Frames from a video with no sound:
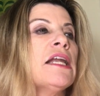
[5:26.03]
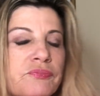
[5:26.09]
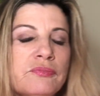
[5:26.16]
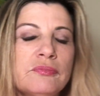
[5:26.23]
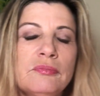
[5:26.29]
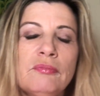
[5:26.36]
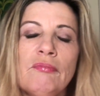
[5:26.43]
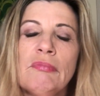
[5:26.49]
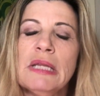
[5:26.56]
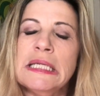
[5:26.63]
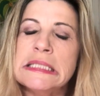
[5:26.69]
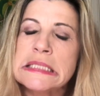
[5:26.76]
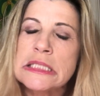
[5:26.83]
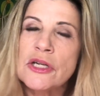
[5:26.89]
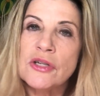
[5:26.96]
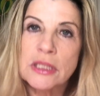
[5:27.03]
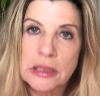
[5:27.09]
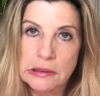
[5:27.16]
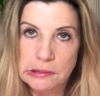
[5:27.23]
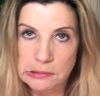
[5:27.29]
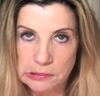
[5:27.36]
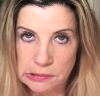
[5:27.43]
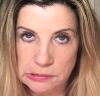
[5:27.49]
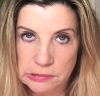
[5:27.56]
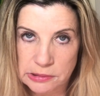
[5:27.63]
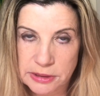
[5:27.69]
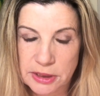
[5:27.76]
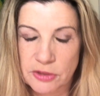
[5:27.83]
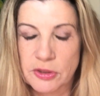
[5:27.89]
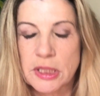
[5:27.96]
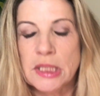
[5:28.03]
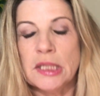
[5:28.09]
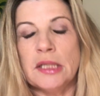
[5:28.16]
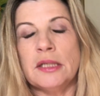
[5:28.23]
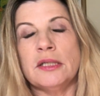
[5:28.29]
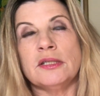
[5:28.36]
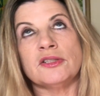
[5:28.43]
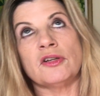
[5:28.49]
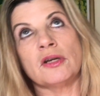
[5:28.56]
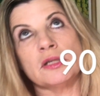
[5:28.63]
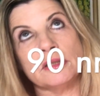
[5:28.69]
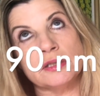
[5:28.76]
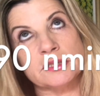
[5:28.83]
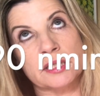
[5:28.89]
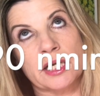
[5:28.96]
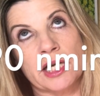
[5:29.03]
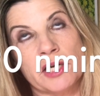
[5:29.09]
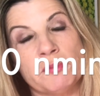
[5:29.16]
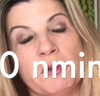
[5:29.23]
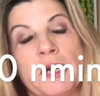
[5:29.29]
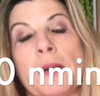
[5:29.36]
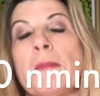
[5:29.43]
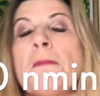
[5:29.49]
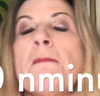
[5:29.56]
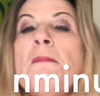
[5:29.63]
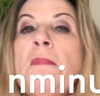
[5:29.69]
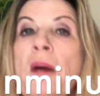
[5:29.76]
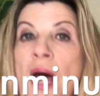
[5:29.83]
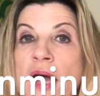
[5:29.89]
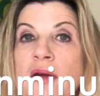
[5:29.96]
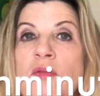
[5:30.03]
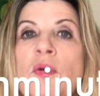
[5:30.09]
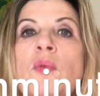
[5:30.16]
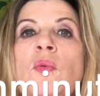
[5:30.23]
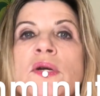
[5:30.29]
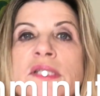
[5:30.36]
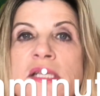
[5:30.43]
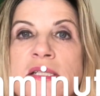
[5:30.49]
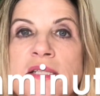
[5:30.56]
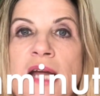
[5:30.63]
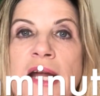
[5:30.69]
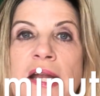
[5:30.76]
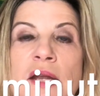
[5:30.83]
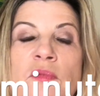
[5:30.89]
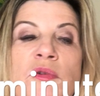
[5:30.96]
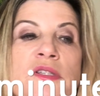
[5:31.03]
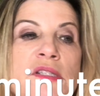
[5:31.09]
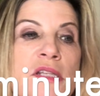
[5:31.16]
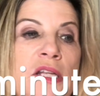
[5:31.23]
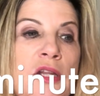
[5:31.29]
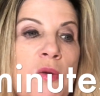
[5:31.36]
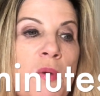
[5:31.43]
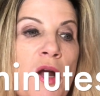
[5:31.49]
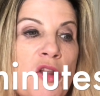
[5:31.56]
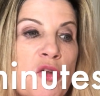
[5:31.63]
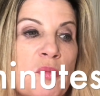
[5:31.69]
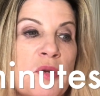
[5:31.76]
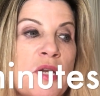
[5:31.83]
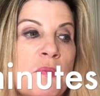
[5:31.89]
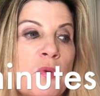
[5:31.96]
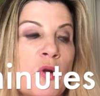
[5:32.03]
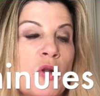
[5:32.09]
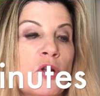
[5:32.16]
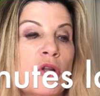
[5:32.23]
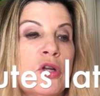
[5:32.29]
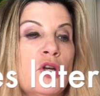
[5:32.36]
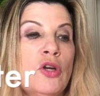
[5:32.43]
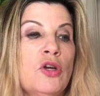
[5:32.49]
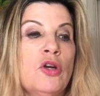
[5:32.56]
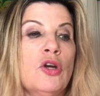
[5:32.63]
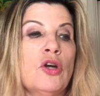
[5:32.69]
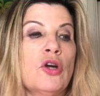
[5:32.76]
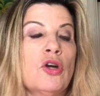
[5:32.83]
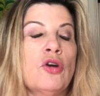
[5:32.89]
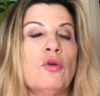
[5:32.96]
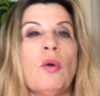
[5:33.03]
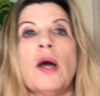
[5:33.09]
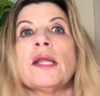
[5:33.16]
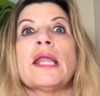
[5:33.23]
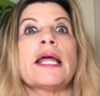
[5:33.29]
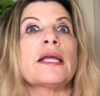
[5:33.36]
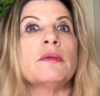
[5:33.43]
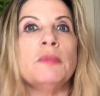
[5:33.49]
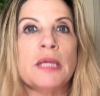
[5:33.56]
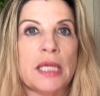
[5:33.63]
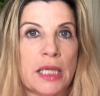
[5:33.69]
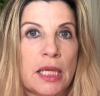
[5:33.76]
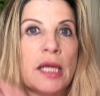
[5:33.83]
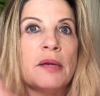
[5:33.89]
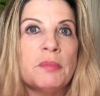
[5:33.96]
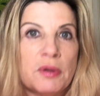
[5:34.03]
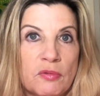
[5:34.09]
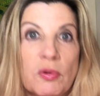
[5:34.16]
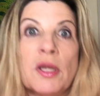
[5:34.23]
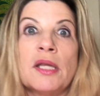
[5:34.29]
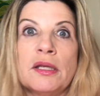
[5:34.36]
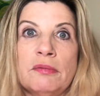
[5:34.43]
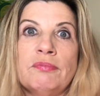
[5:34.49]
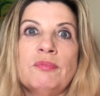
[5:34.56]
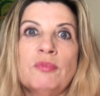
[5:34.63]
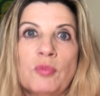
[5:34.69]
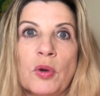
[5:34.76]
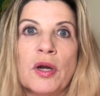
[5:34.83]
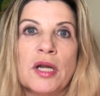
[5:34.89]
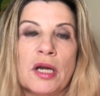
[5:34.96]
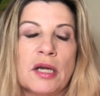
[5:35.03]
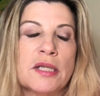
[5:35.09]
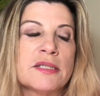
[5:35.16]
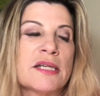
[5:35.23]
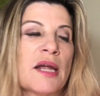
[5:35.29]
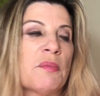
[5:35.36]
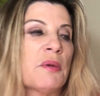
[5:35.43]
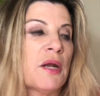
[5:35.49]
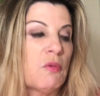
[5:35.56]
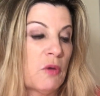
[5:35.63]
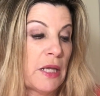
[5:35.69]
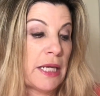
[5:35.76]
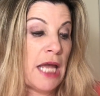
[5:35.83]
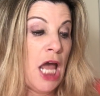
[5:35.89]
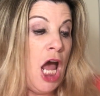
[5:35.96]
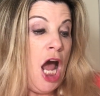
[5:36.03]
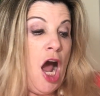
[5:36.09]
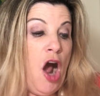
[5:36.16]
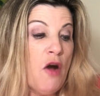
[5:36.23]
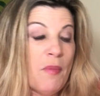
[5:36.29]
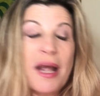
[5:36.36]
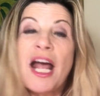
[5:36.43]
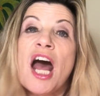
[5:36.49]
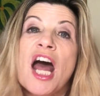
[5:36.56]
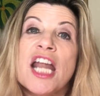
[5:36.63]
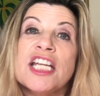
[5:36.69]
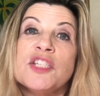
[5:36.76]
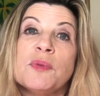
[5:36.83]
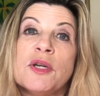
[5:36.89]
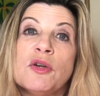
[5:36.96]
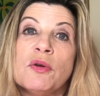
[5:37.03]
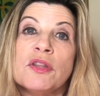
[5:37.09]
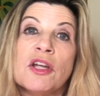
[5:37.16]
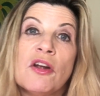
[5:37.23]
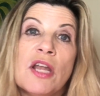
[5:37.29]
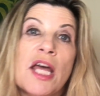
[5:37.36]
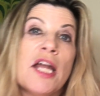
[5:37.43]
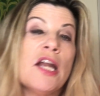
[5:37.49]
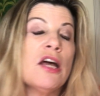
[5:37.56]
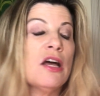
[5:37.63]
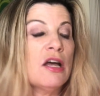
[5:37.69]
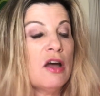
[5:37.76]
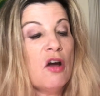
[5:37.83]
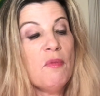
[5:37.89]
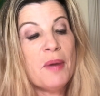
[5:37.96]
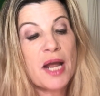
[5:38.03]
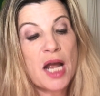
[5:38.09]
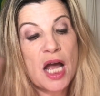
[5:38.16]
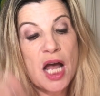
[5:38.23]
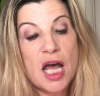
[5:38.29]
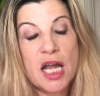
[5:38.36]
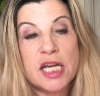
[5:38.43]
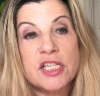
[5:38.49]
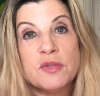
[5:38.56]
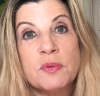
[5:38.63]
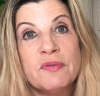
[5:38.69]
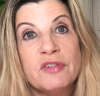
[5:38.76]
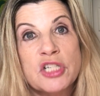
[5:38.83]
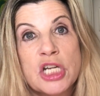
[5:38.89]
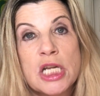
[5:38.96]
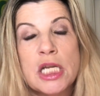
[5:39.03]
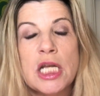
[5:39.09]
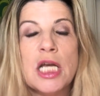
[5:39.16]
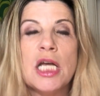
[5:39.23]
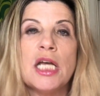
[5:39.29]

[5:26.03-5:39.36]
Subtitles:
it's starting to get a little cold, though. So I'm a little tired waiting. But what was exciting was then there were other people who, unlike me, had been really working on his campaign. We're like, oh my God, he just won North Carolina. Oh my God, he just won Virginia.